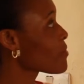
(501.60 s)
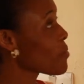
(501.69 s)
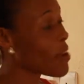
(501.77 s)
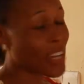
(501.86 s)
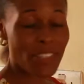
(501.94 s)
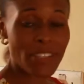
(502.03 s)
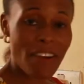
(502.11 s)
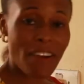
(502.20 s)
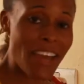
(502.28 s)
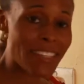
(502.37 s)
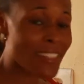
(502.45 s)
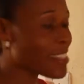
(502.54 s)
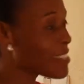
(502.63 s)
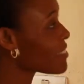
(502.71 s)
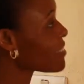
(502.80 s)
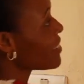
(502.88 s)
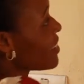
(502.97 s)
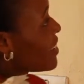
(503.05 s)
Where should I write
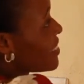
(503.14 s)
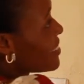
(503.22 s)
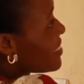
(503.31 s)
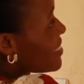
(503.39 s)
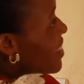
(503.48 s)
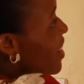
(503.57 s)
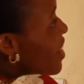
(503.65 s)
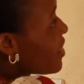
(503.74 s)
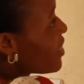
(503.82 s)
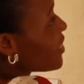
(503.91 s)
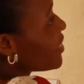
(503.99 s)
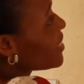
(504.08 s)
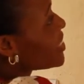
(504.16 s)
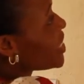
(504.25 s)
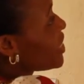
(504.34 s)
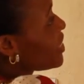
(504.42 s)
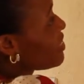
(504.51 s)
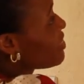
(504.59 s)
it? It's here. Good
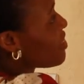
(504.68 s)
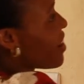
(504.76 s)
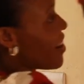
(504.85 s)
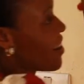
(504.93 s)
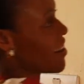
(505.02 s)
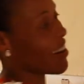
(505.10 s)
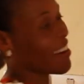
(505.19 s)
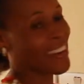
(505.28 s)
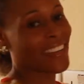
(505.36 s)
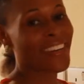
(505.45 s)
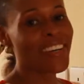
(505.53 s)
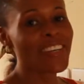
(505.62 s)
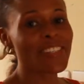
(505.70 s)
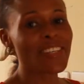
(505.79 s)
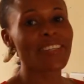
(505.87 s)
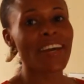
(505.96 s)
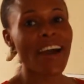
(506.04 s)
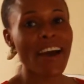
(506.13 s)
children.
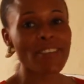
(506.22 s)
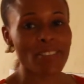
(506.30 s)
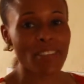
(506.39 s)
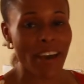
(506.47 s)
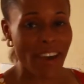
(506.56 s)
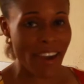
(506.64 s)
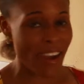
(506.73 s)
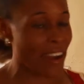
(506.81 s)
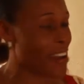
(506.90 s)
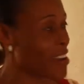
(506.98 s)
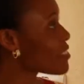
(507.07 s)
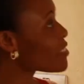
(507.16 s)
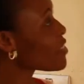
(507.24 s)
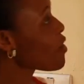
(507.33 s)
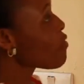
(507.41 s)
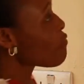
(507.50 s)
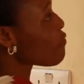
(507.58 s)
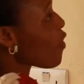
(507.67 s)
So the answer is
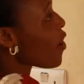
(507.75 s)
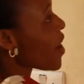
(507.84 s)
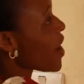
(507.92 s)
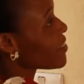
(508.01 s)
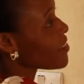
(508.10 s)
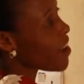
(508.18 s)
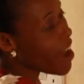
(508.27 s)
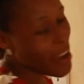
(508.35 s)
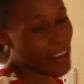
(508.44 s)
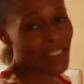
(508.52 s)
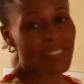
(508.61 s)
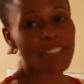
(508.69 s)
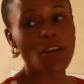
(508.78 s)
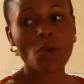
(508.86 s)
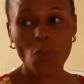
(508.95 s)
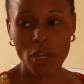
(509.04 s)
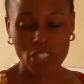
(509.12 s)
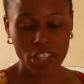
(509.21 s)
4 and 8,
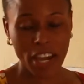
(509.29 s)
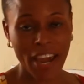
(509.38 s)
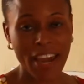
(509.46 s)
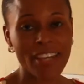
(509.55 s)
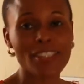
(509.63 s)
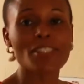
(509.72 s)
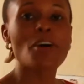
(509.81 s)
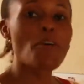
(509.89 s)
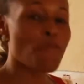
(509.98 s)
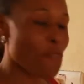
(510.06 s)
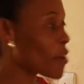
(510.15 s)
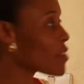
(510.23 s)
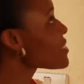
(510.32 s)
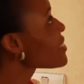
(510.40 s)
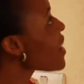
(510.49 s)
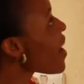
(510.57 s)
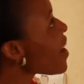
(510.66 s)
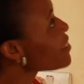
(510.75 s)
which is
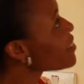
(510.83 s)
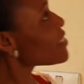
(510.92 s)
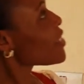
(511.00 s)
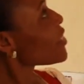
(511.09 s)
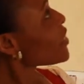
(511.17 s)
48.